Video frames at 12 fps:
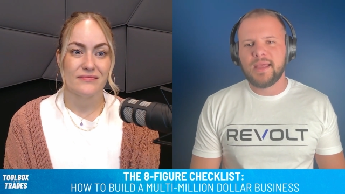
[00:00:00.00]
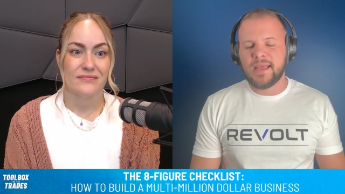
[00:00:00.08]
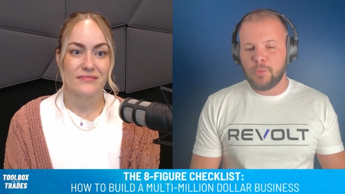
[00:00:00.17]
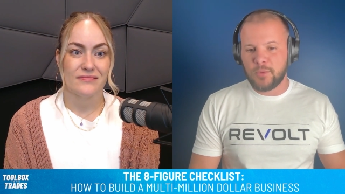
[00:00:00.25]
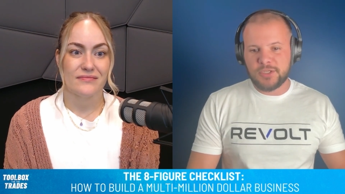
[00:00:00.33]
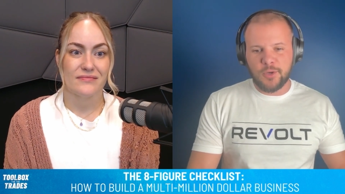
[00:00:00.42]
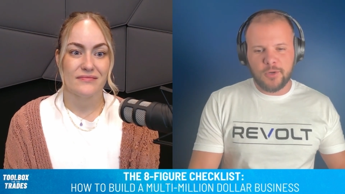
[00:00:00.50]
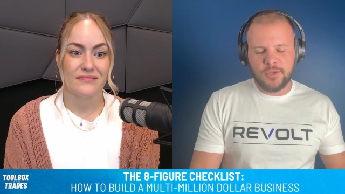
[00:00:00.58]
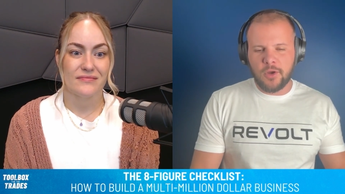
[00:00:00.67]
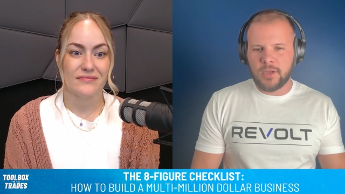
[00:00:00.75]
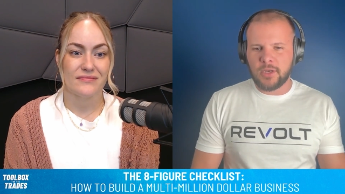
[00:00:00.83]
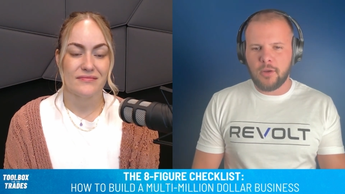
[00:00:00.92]
Speaker 1: And we start
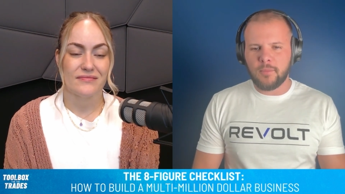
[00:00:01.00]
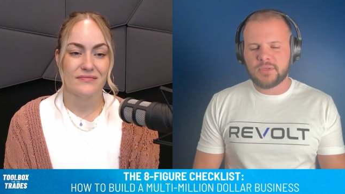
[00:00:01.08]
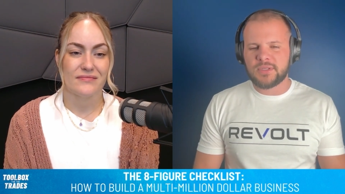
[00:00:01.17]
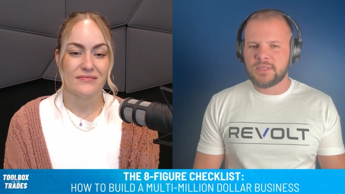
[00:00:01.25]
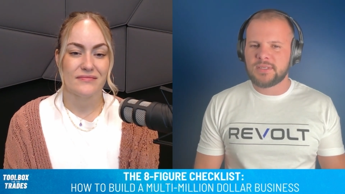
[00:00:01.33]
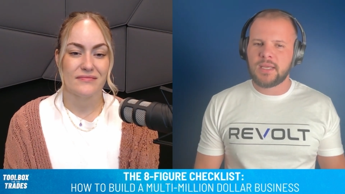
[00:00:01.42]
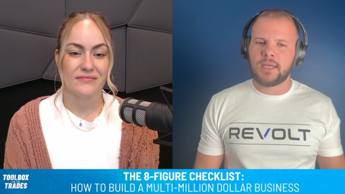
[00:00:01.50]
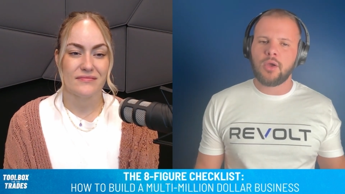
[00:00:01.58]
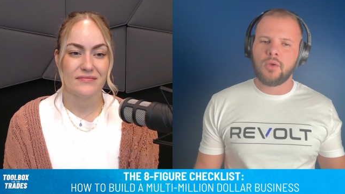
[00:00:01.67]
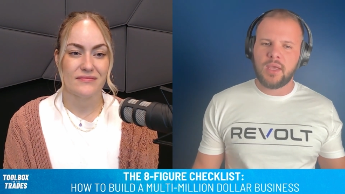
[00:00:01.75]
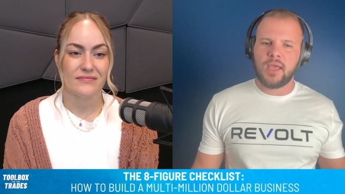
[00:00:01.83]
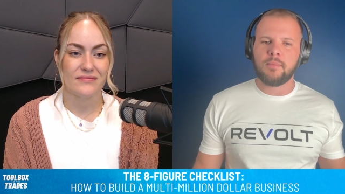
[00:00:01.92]
talking numbers and it's like,
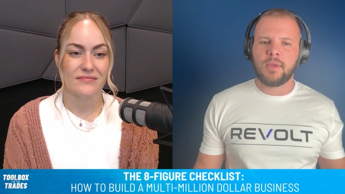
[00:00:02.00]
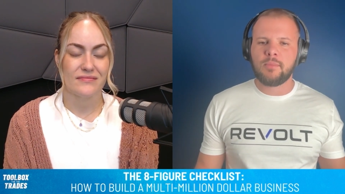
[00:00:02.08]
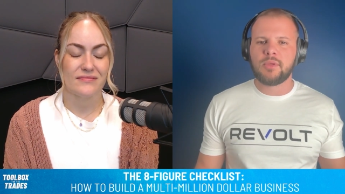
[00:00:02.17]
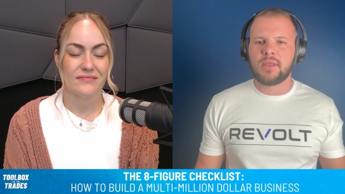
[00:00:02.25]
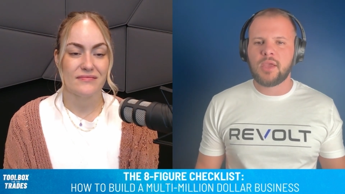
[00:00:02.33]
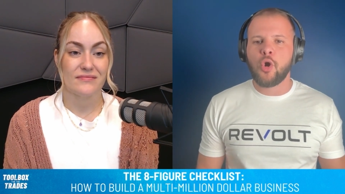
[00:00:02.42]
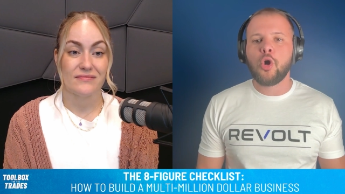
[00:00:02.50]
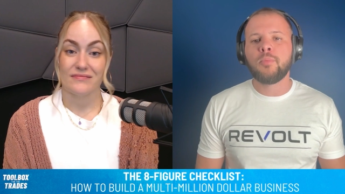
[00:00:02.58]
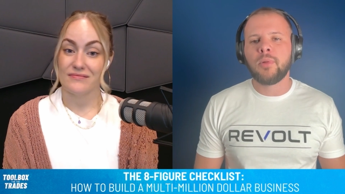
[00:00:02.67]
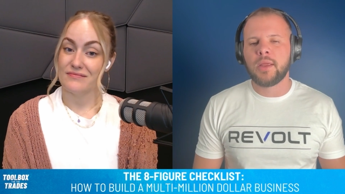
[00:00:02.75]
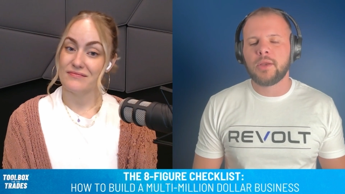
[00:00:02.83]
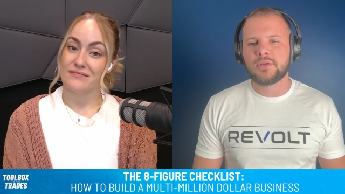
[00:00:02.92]
okay, maybe they are
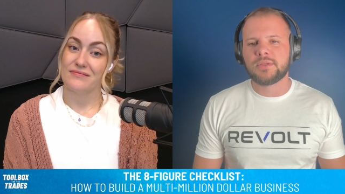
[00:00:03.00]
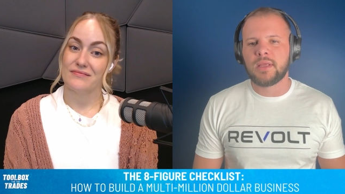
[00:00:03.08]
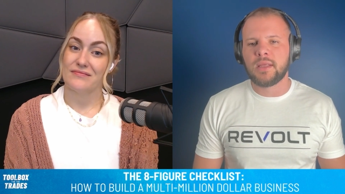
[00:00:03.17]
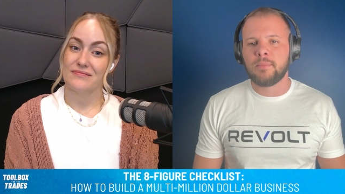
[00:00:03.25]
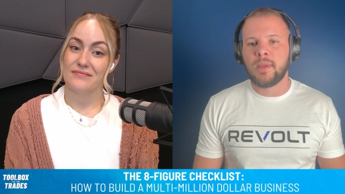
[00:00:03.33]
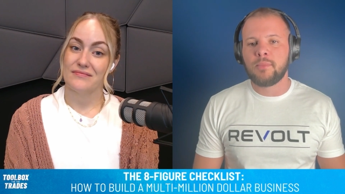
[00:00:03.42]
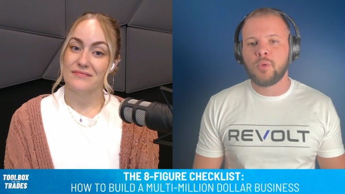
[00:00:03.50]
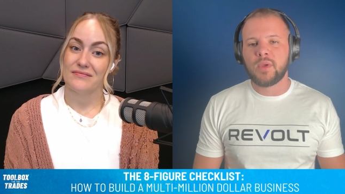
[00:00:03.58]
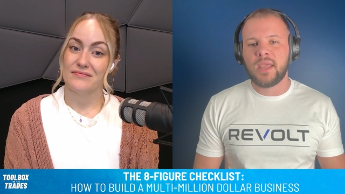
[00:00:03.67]
players then. Maybe we